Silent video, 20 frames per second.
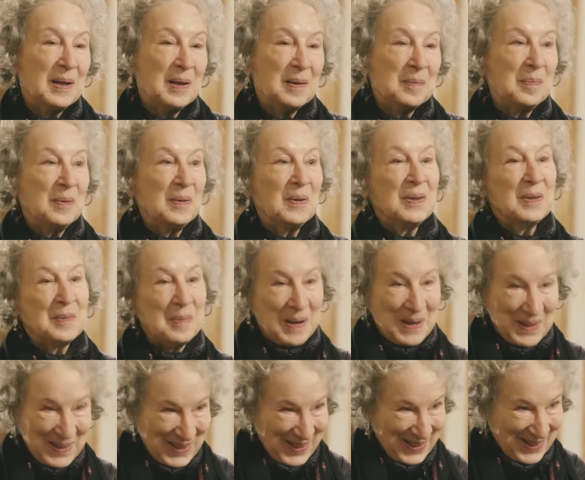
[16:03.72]
and put them
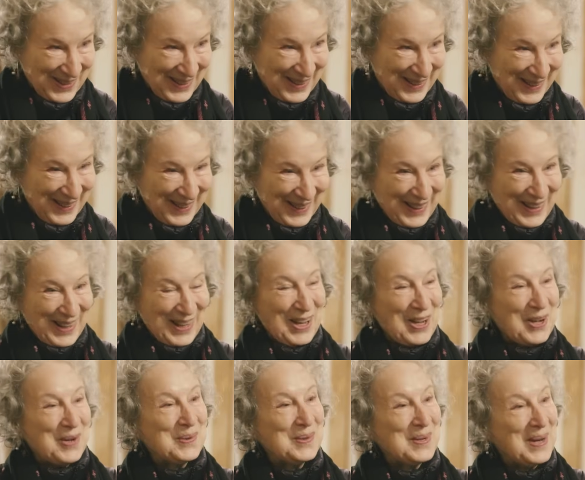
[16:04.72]
in their
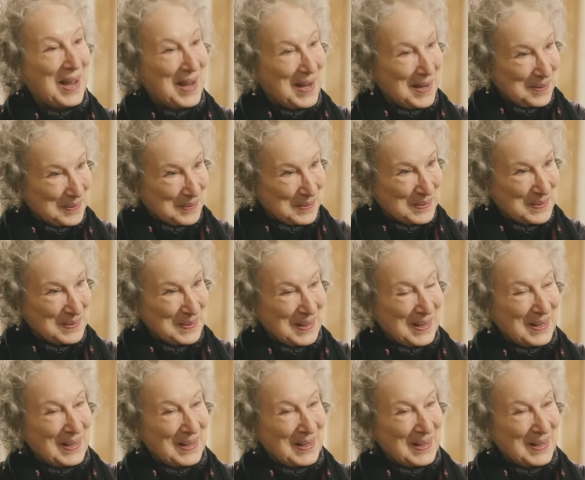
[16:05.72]
own house.